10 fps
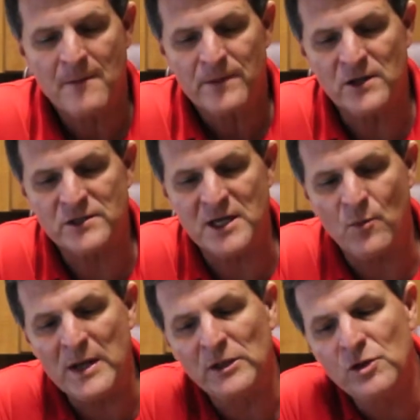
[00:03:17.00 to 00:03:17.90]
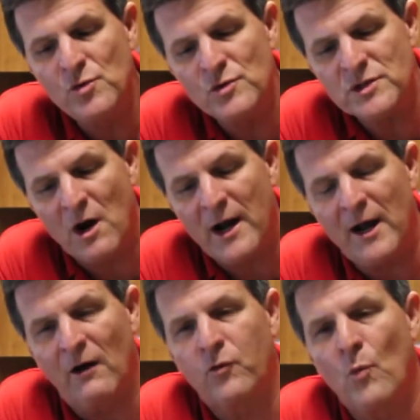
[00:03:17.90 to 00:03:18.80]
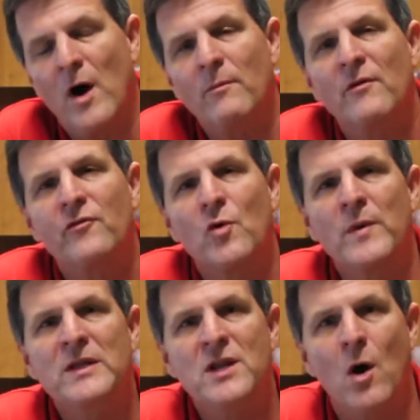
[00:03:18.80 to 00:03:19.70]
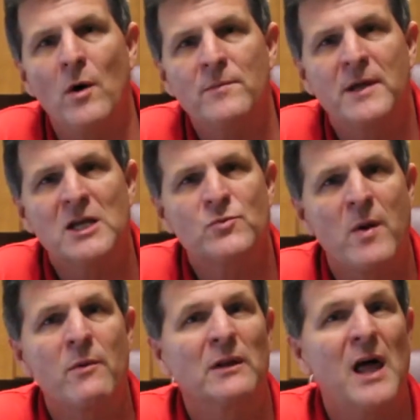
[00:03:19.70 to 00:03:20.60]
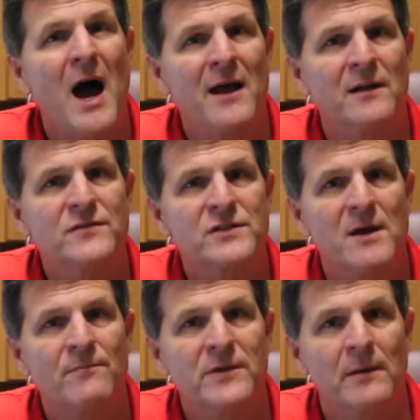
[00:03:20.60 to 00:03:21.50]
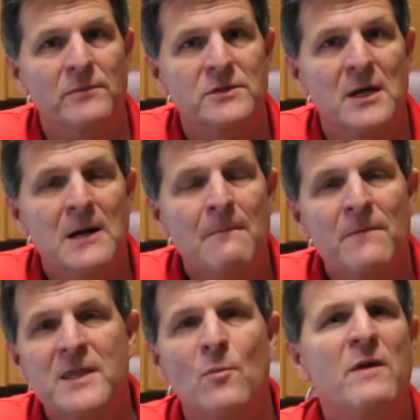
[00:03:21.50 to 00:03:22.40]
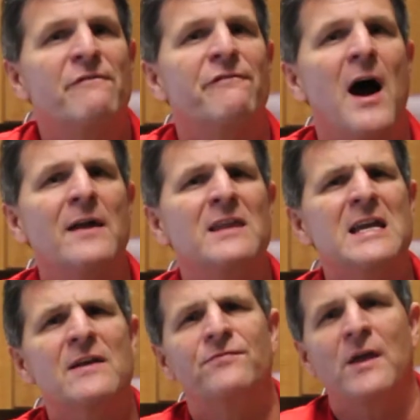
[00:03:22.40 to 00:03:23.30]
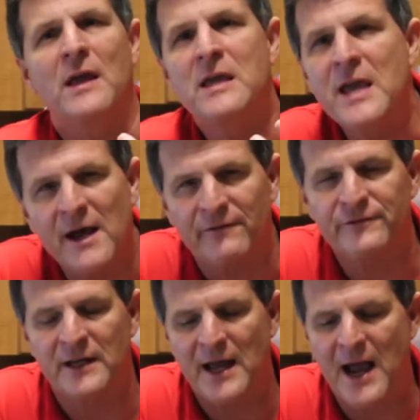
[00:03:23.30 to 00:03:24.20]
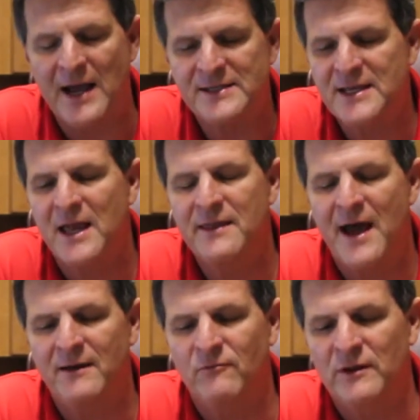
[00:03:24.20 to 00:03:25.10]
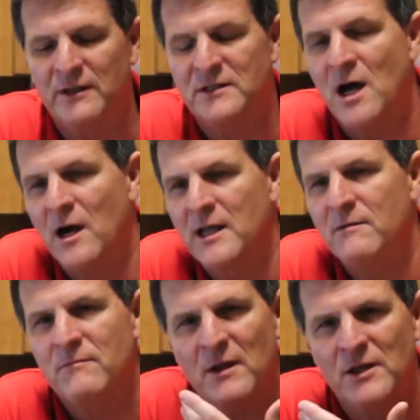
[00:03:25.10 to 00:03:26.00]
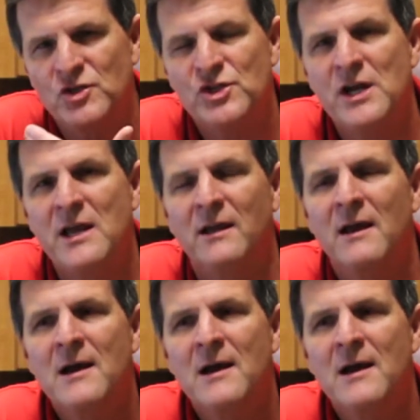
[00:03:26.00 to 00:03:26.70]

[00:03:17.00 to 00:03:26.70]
You see, we lose our health well before we know it because we rely on symptoms. Then we finally get the gift, and I say that with a tongue in cheek,